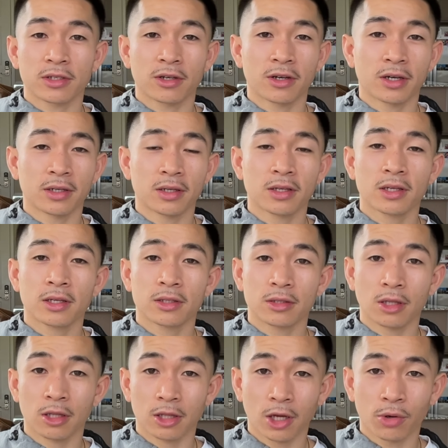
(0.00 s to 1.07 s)
on
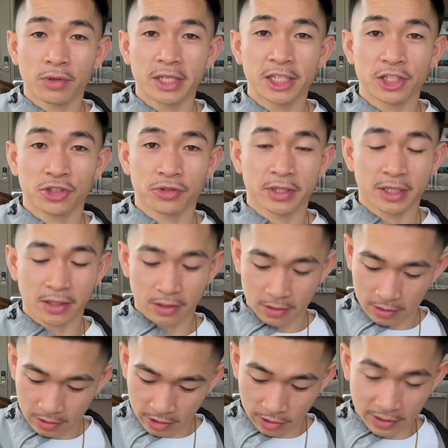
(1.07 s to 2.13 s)
the low E string.
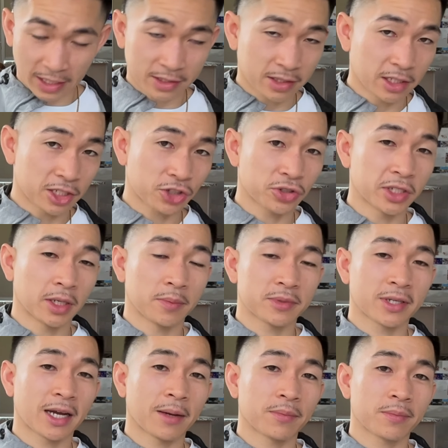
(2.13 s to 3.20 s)
So that's this string up
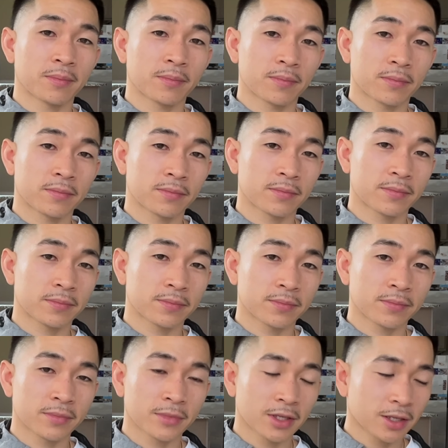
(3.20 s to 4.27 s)
top.
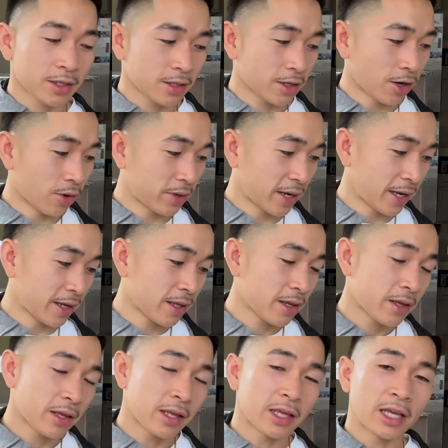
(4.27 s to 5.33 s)
Okay,
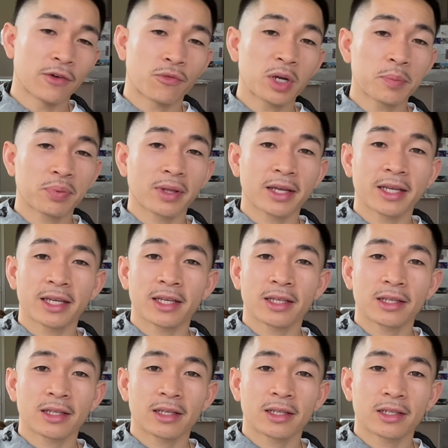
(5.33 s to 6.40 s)
if we play
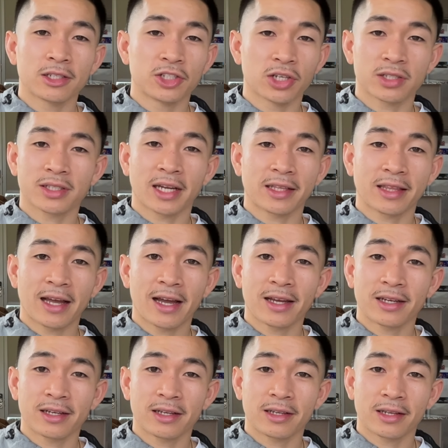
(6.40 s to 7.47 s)
it just like
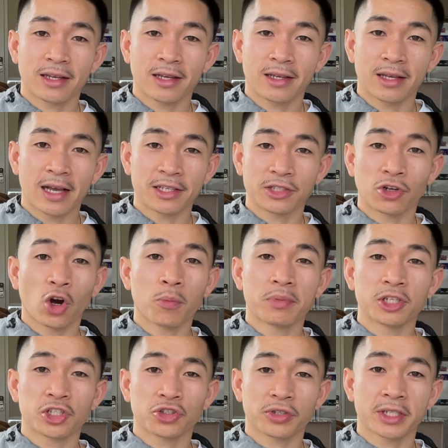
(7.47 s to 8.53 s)
that, as an open
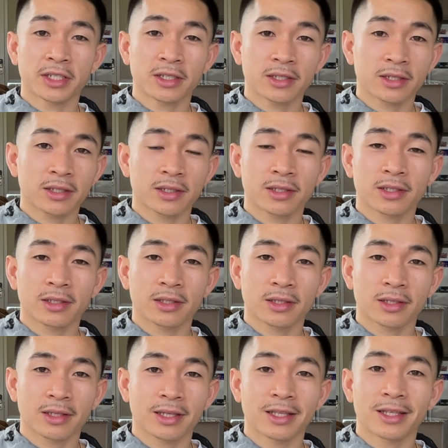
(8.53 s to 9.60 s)
string,
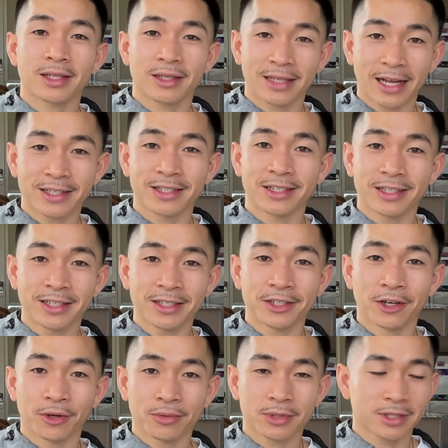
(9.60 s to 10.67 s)
that's an E
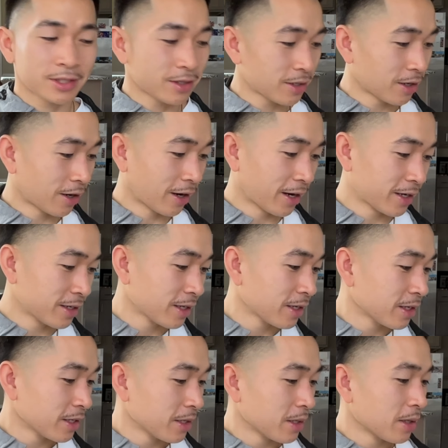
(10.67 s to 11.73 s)
note, all right?
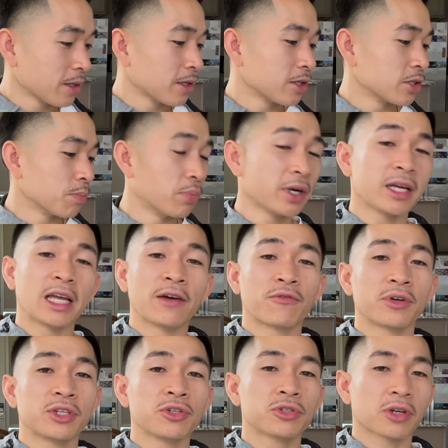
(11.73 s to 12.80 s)
But if
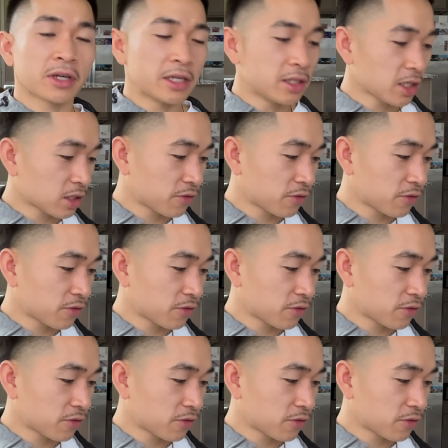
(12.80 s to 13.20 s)
we use our index